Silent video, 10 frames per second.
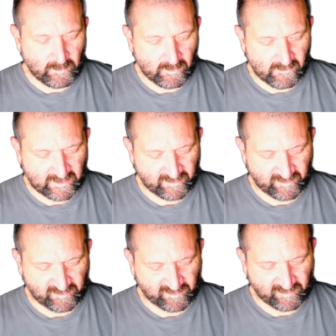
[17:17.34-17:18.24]

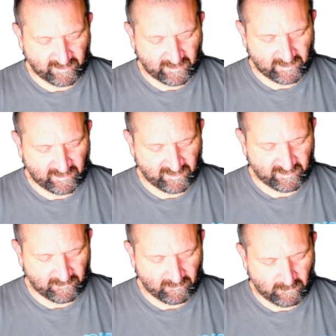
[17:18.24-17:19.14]
arises
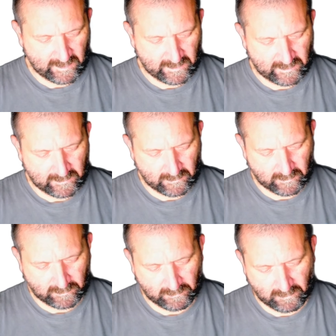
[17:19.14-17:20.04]
is when
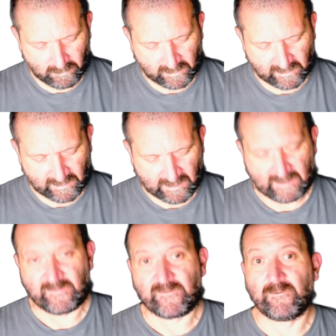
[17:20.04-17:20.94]
you look
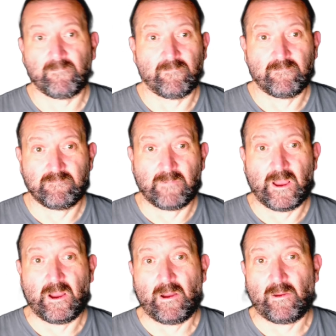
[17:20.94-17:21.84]
at
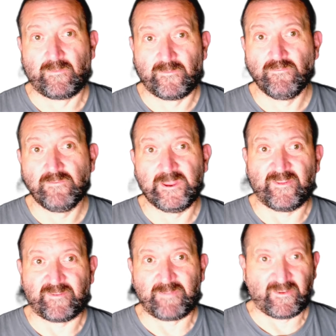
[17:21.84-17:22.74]
2D
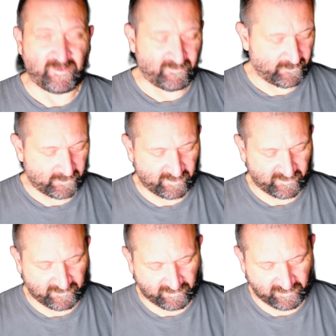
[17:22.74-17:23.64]
space, for
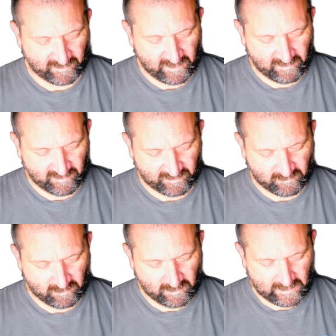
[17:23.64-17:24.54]
instance.
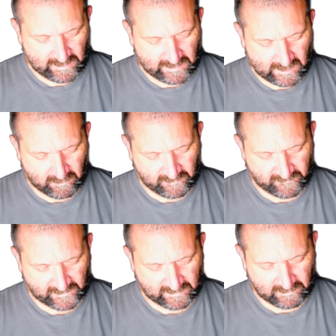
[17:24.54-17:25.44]
So now
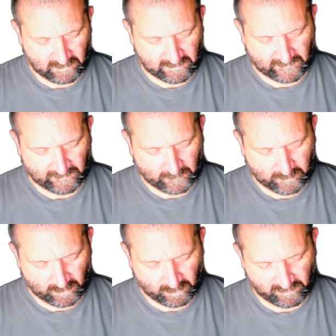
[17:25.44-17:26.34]
if I look at the
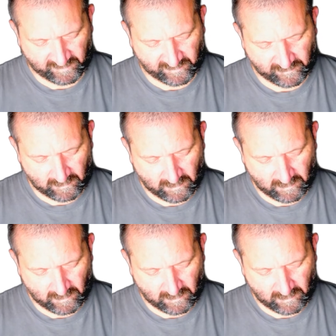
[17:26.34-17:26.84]
points